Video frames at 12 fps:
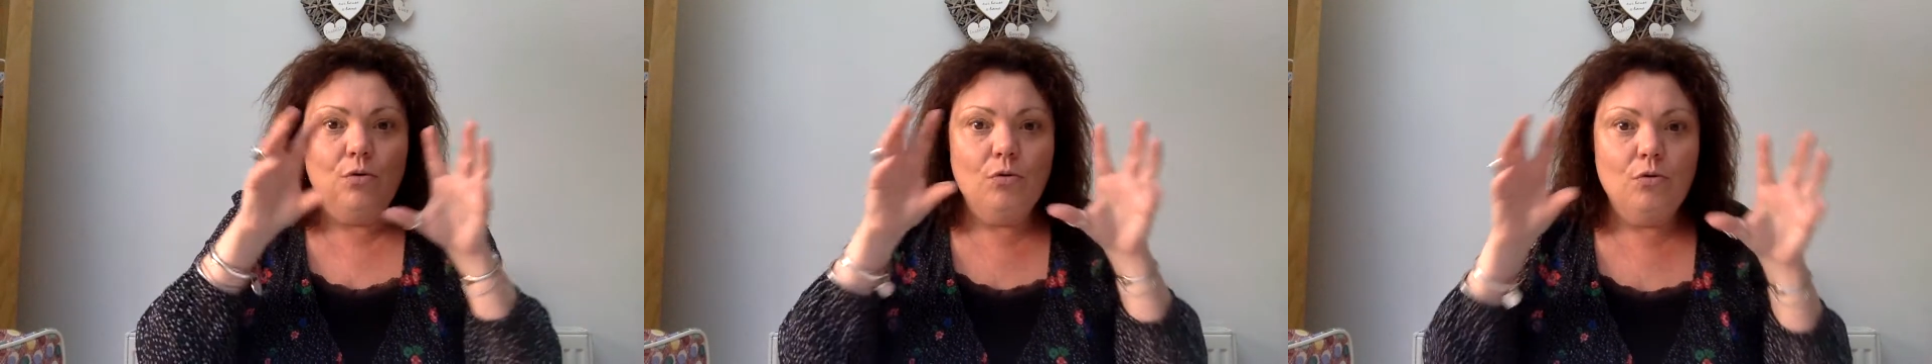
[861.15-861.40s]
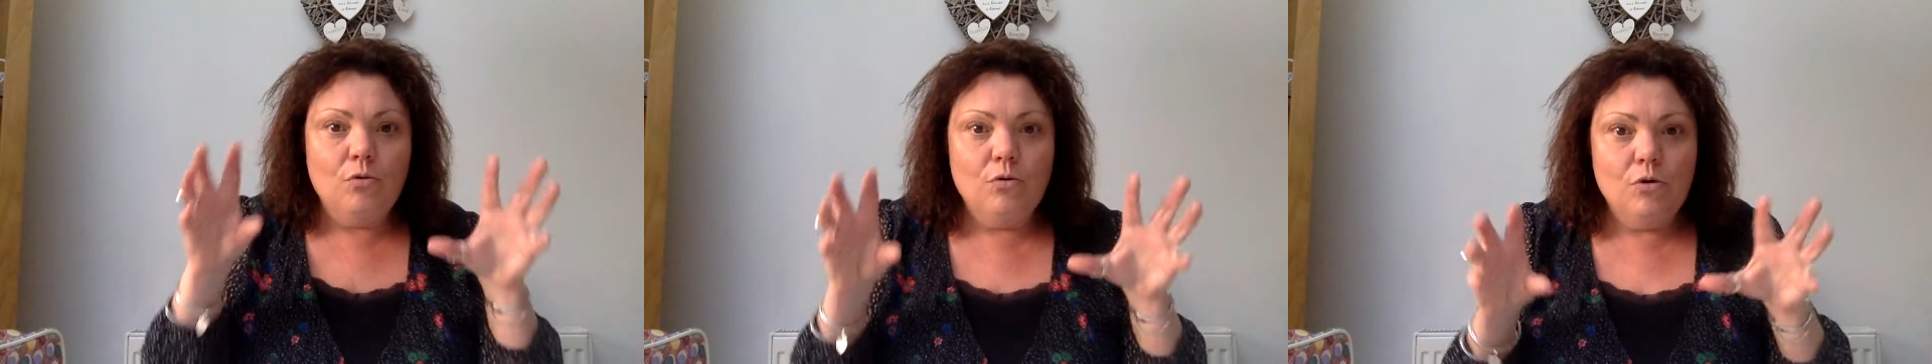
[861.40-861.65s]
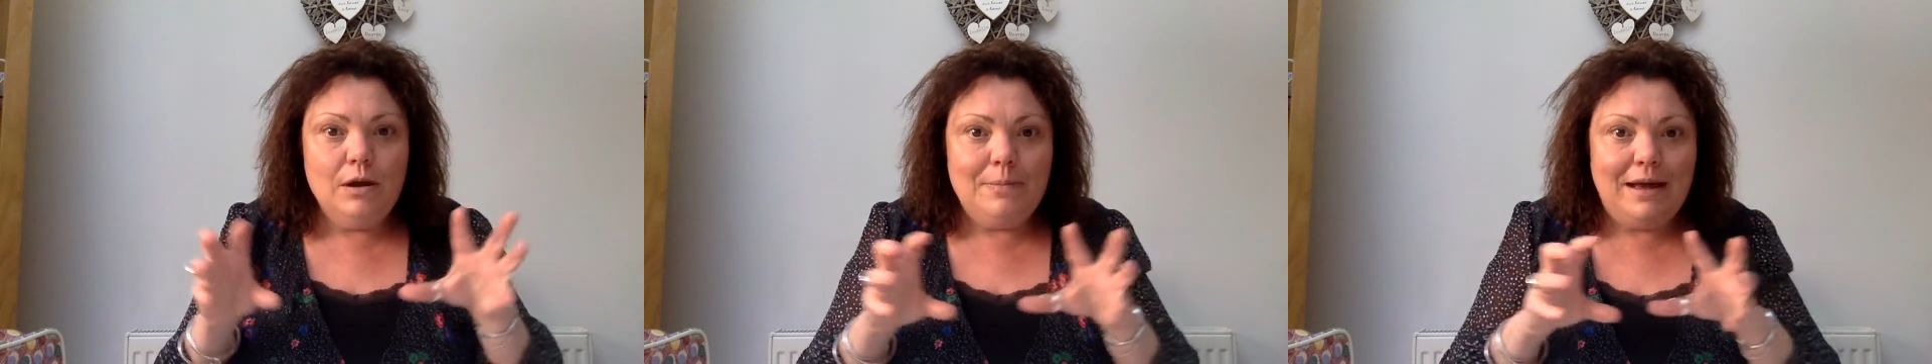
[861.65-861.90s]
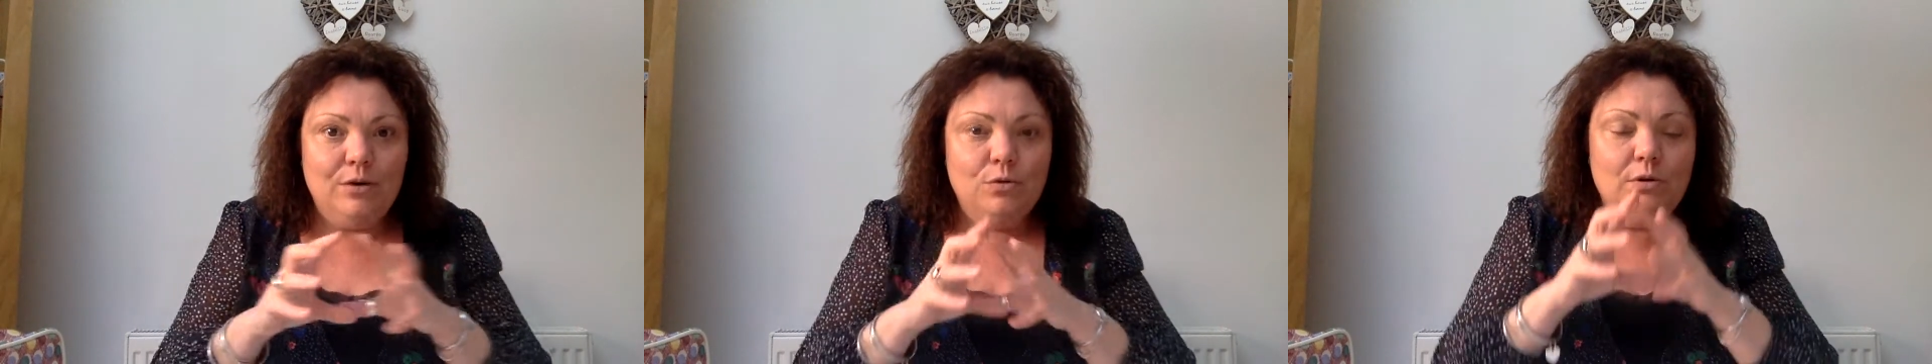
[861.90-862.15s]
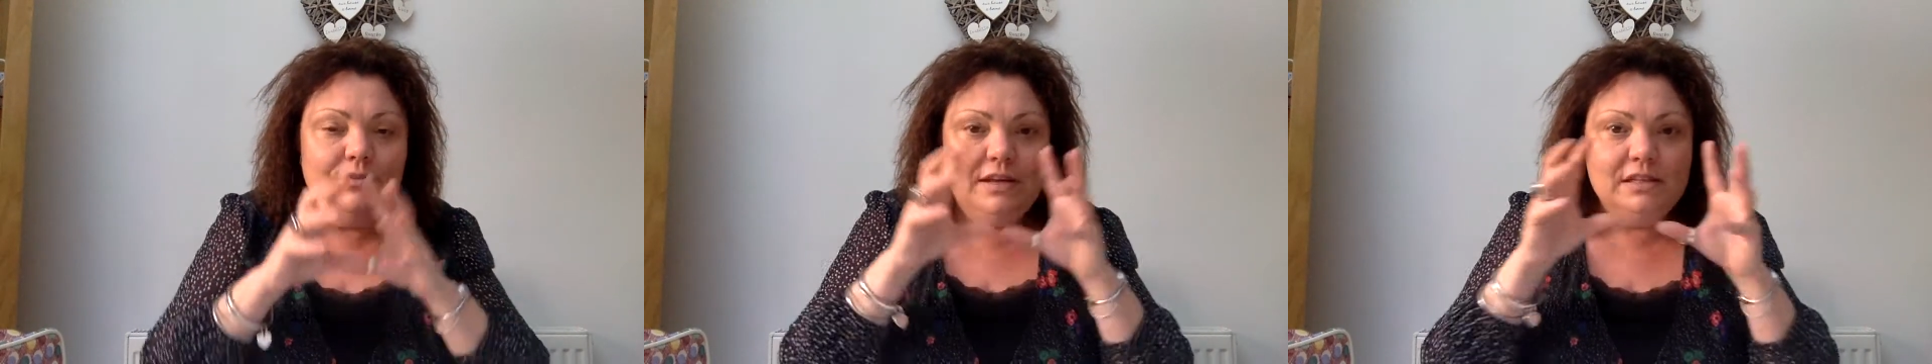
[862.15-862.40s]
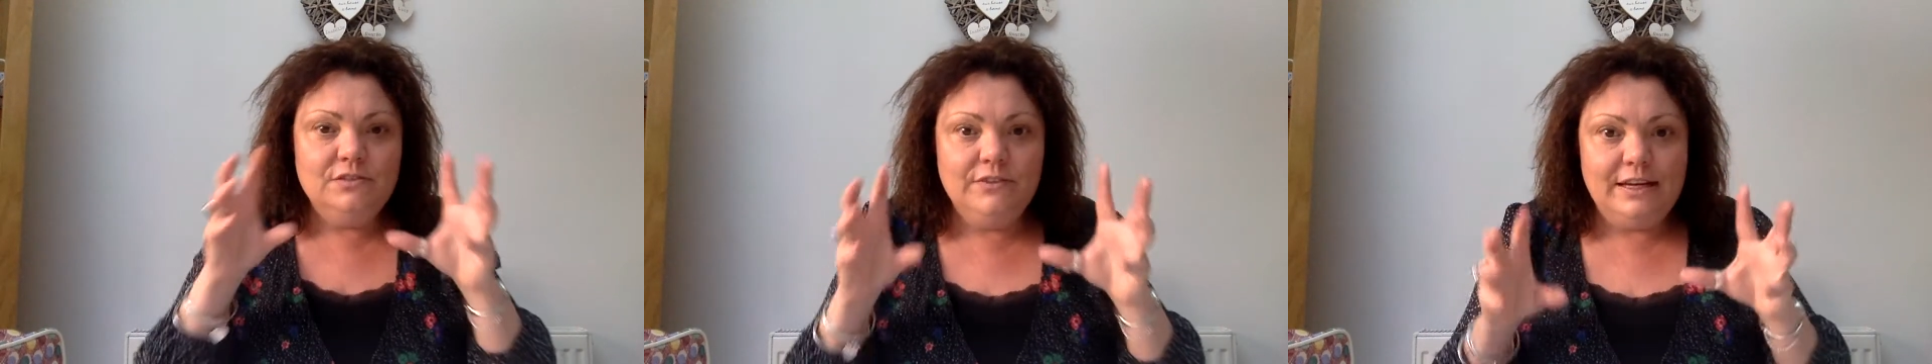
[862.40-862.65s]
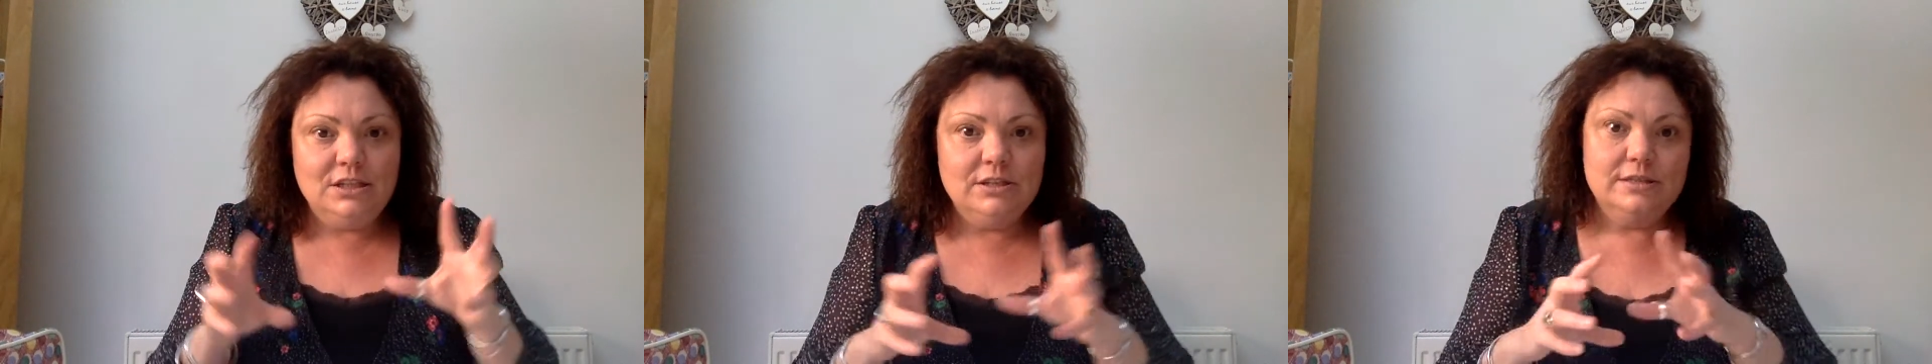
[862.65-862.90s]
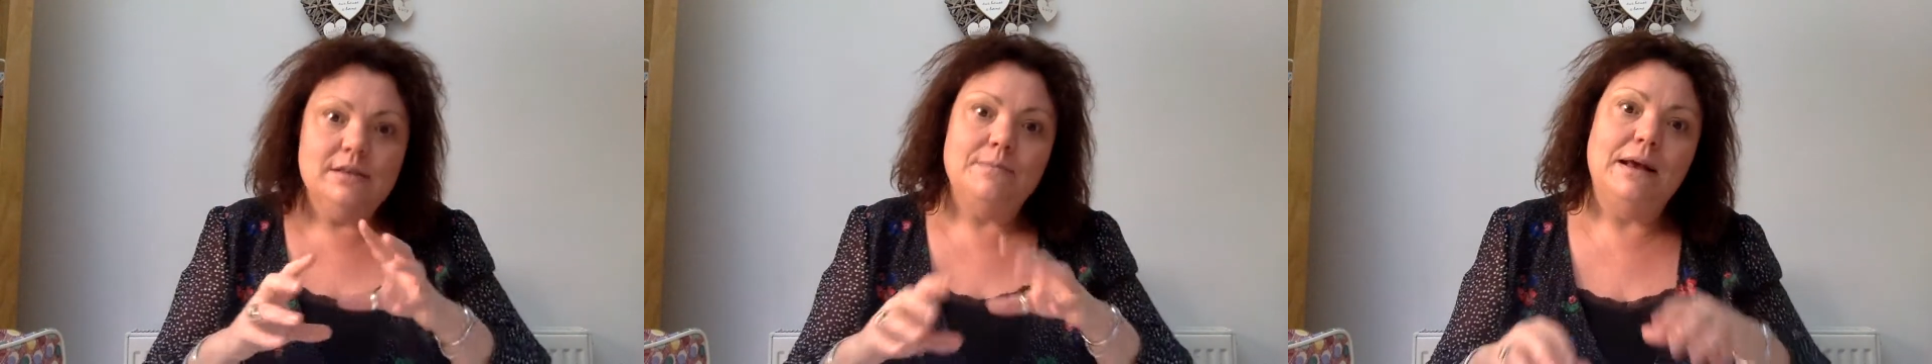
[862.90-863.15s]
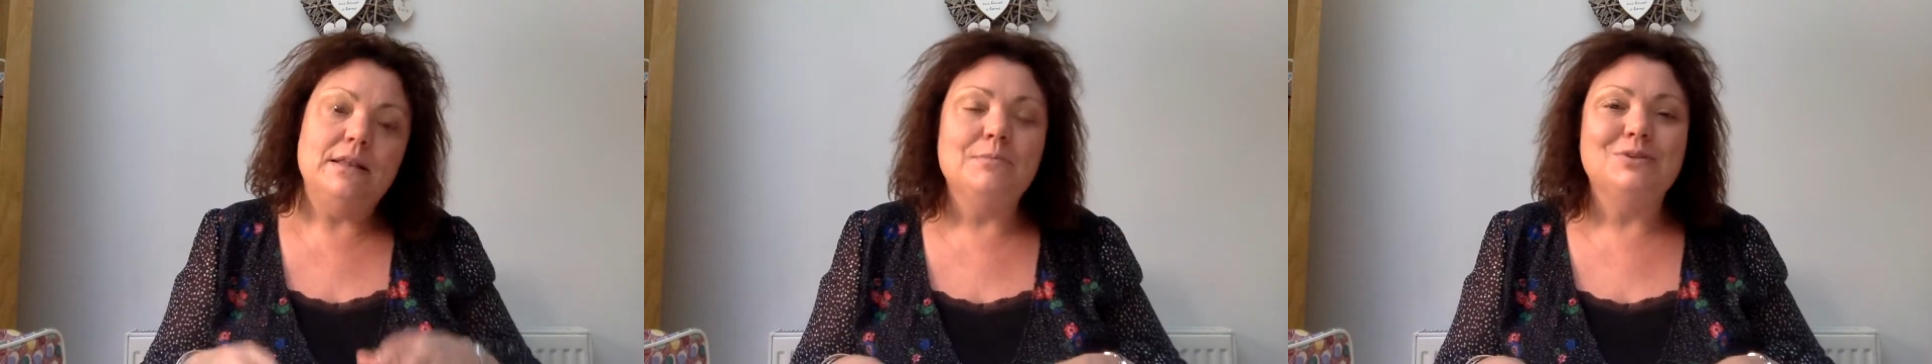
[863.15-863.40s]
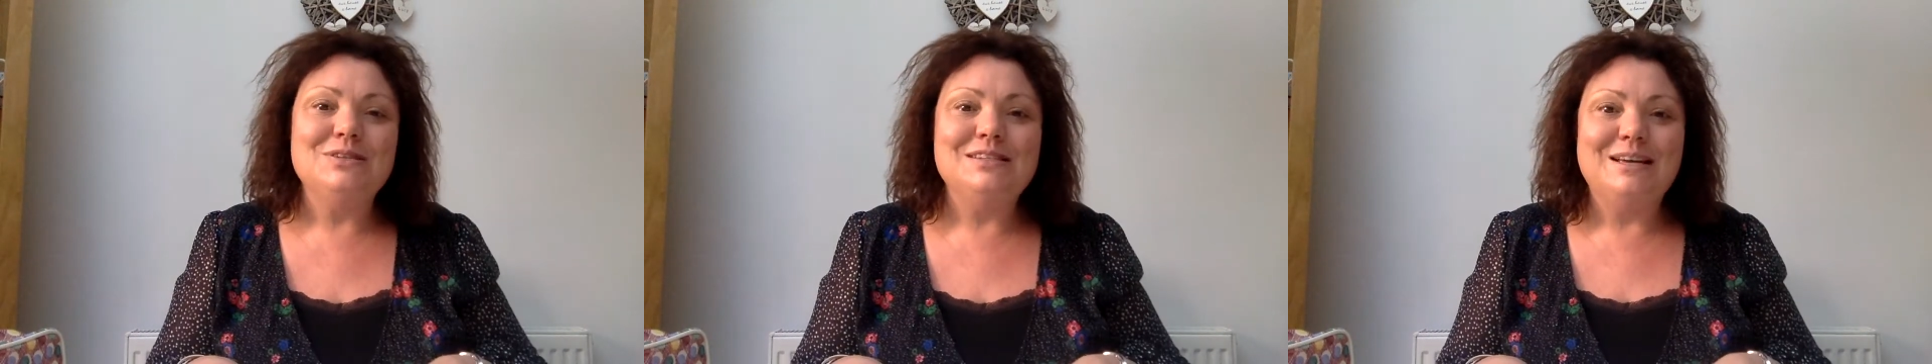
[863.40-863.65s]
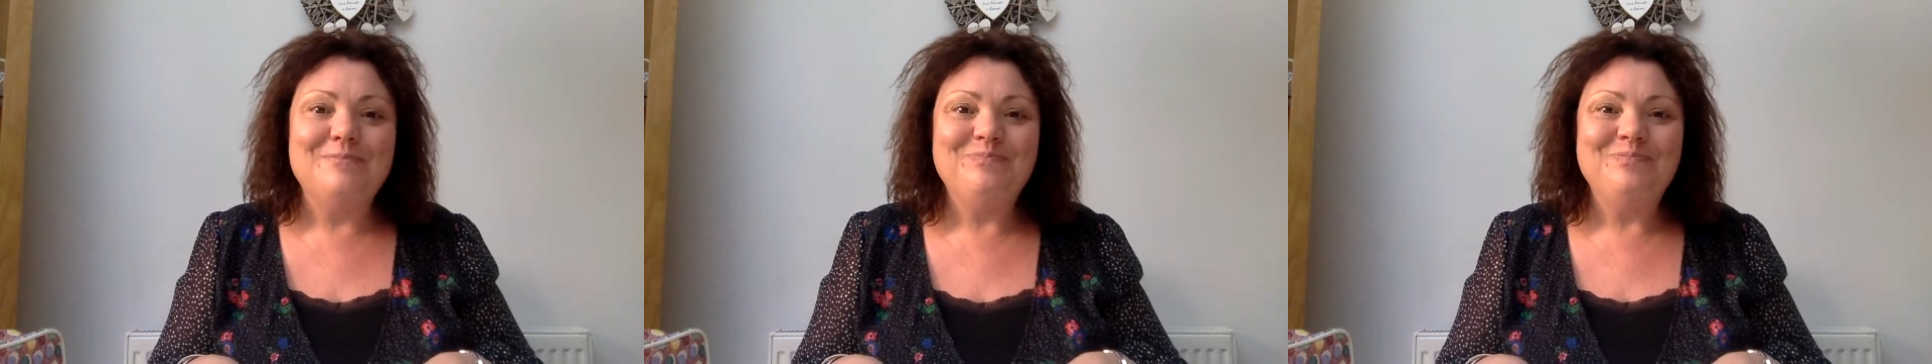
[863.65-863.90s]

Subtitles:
all of those features about the monster.